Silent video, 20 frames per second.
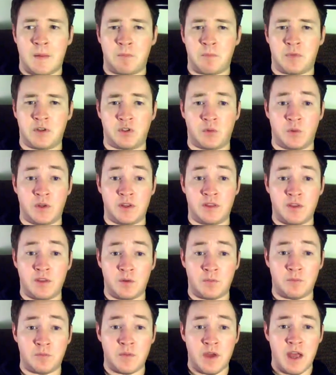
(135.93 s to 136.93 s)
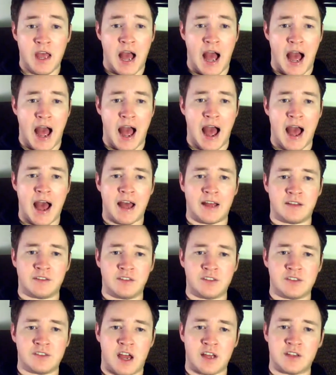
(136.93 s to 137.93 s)
between them, and
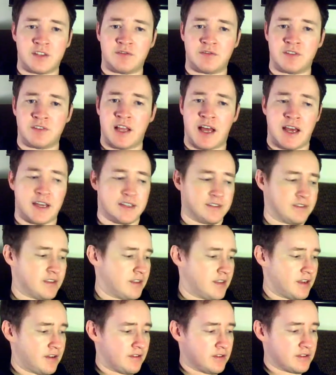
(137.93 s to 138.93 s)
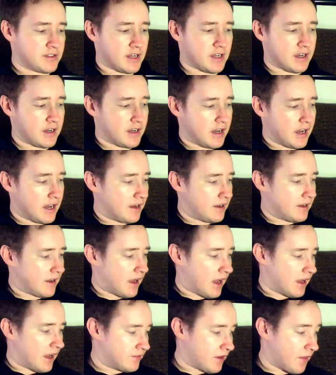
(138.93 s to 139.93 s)
you start to realise that there is
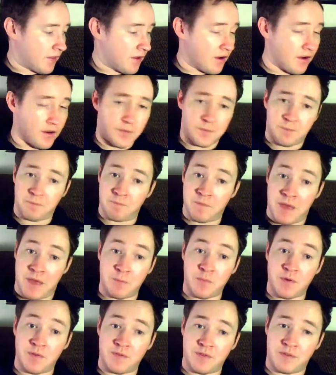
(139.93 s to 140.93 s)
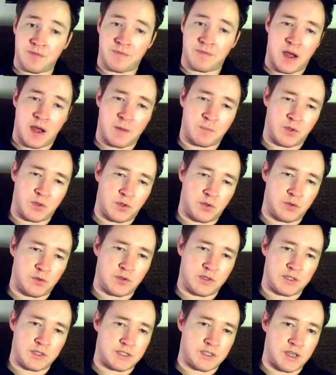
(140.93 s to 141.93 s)
another member of the family who
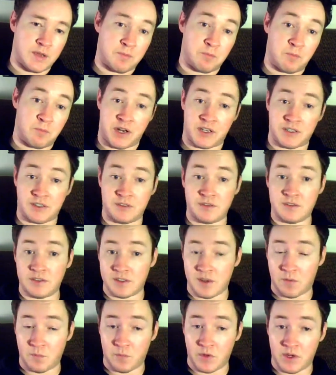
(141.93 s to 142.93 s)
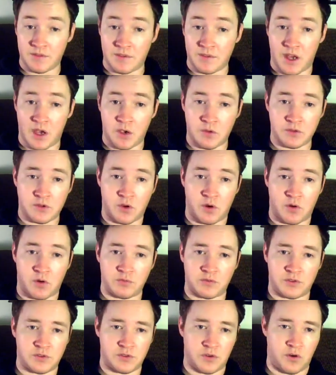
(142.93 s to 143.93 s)
is imprisoned somewhere in the house
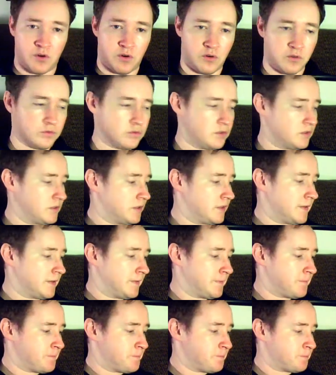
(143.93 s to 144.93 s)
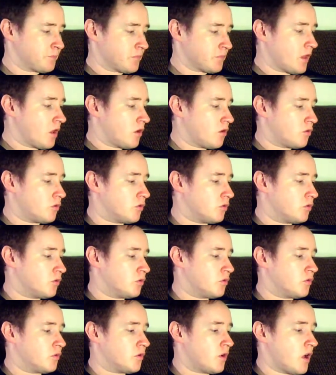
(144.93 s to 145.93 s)
called Saul,
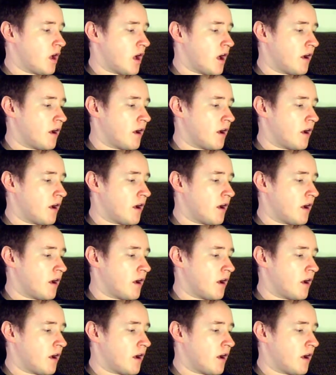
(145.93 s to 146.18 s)
who